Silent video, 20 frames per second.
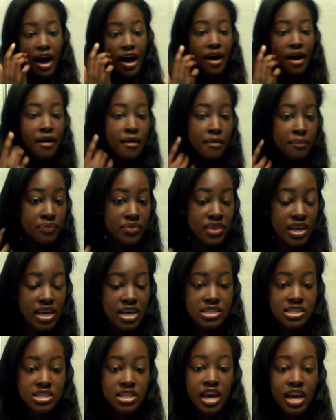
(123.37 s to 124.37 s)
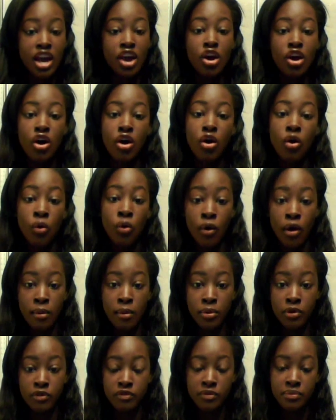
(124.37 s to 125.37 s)
The ends of the hair are
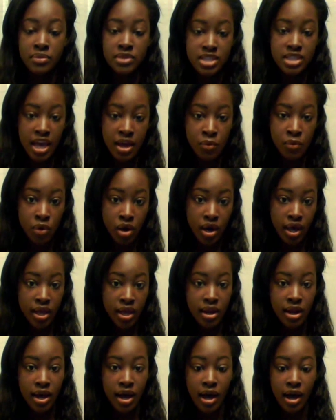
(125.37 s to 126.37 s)
horrible from day one.